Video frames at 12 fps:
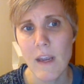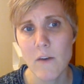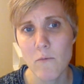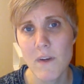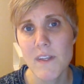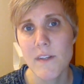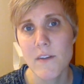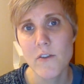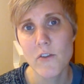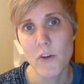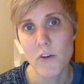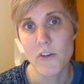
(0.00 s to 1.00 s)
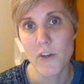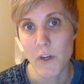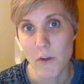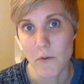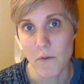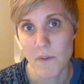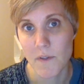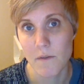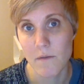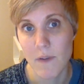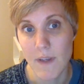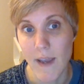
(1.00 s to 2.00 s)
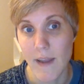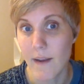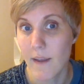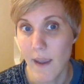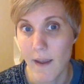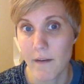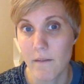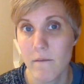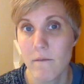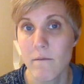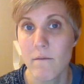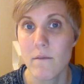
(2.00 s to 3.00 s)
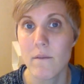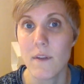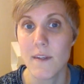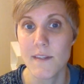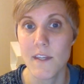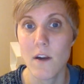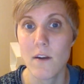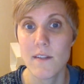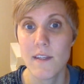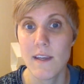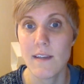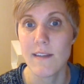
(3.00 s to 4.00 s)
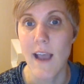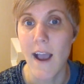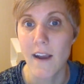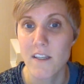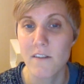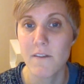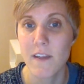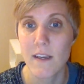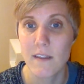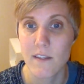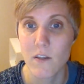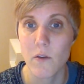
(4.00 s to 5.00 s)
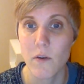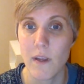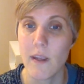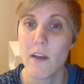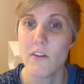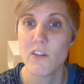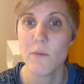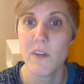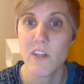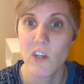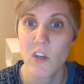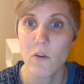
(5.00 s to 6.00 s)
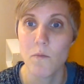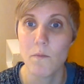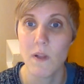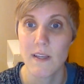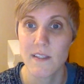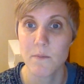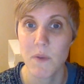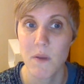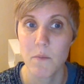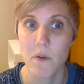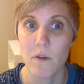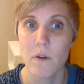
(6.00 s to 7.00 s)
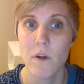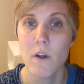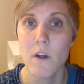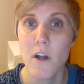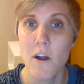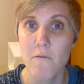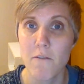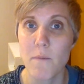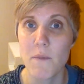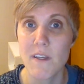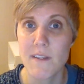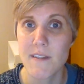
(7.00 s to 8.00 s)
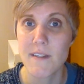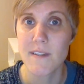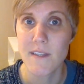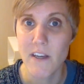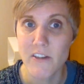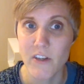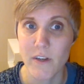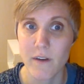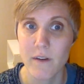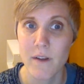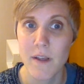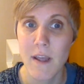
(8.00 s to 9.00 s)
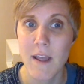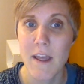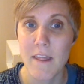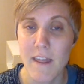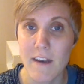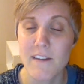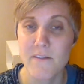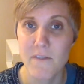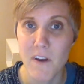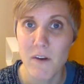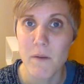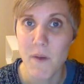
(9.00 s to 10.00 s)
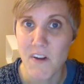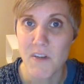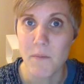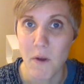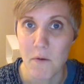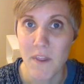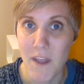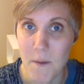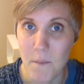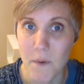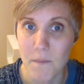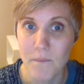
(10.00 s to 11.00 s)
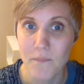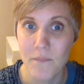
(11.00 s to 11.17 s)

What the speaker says: In recent church news, yet again, the CRC is actively excluding LGBTQ plus people from this discussion that is very much about them.